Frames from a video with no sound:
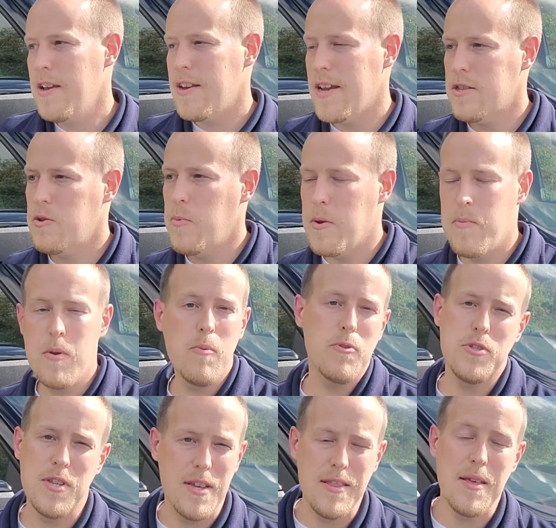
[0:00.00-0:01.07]
Not too many people
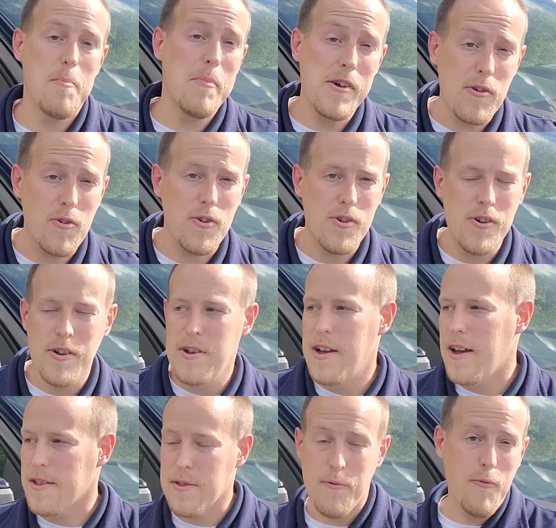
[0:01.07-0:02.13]
sit in the middle
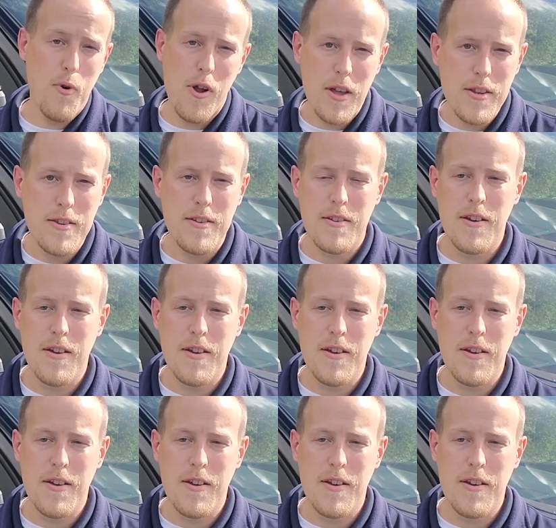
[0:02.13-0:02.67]
on the front,